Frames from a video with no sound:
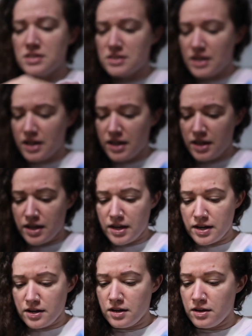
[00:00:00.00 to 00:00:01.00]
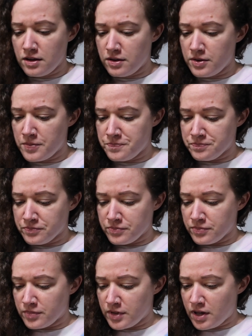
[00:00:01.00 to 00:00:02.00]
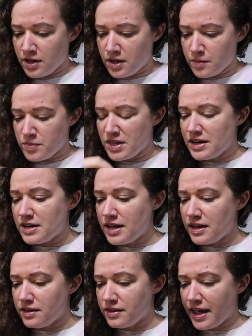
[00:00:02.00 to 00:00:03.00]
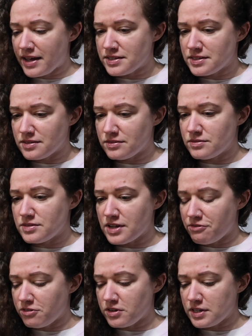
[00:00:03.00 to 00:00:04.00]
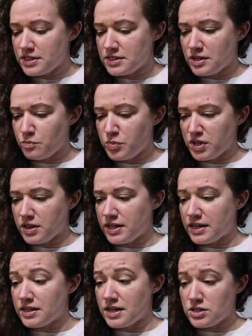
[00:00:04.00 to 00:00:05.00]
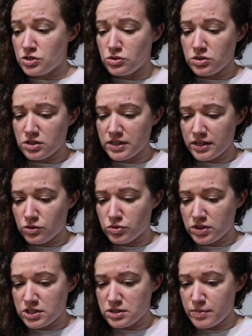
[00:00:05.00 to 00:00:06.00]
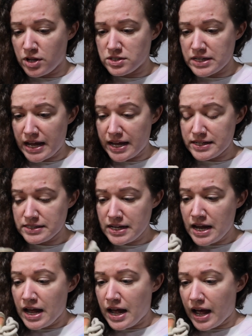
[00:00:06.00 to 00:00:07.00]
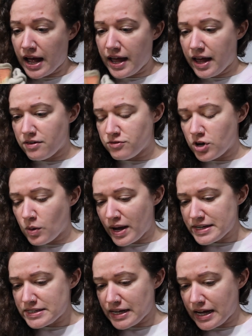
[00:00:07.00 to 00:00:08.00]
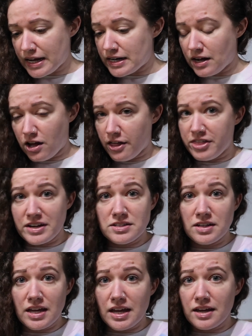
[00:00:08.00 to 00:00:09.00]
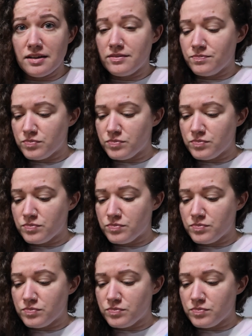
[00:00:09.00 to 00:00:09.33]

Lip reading: side. The knit has definitely some pilling. They do look like a really small size. I have no idea how to authenticate